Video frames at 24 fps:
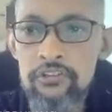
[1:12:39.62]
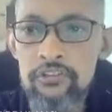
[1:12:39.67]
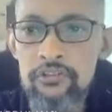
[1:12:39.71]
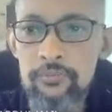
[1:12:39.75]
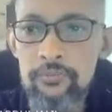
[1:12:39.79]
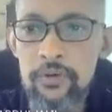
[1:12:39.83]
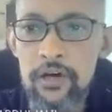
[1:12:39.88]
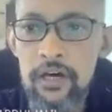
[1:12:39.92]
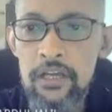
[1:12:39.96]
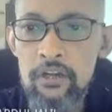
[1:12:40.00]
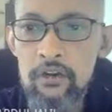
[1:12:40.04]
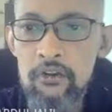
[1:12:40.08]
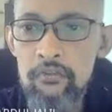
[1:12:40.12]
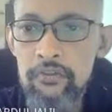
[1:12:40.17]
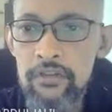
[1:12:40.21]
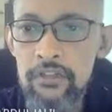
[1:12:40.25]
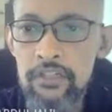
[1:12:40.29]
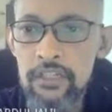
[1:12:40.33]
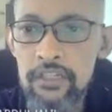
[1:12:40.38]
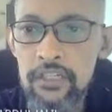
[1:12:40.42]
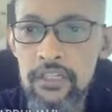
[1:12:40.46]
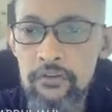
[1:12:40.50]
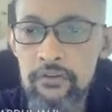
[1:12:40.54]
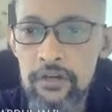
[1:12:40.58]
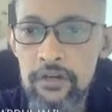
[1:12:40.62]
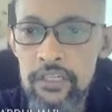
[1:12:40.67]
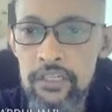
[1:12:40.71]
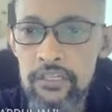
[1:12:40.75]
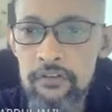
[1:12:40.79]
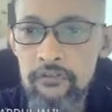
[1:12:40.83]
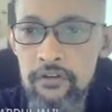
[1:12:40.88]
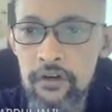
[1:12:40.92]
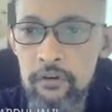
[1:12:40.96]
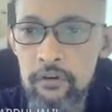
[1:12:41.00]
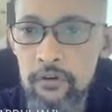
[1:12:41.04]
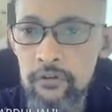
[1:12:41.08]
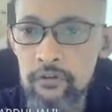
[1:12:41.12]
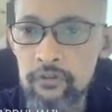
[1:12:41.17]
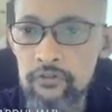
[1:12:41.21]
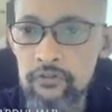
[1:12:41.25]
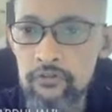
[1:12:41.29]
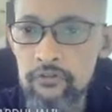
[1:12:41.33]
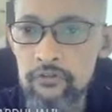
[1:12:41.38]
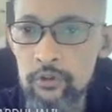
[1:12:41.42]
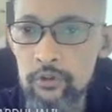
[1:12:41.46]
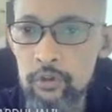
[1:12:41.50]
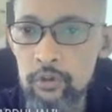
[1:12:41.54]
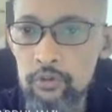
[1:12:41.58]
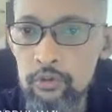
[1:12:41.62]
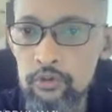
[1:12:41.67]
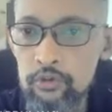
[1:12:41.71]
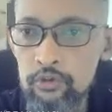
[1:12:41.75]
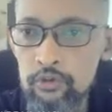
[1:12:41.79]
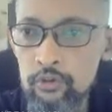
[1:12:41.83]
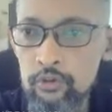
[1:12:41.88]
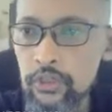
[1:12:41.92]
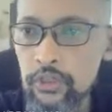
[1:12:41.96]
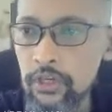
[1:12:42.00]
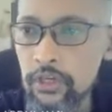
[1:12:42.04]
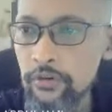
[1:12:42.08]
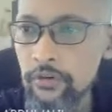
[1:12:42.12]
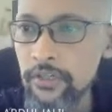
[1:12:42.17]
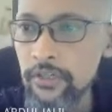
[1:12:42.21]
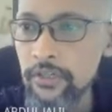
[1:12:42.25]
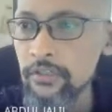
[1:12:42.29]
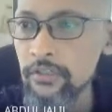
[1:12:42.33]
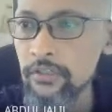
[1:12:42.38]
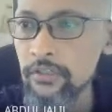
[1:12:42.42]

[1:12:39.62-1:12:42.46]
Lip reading: part over here, there, right? If I want to follow through there, right?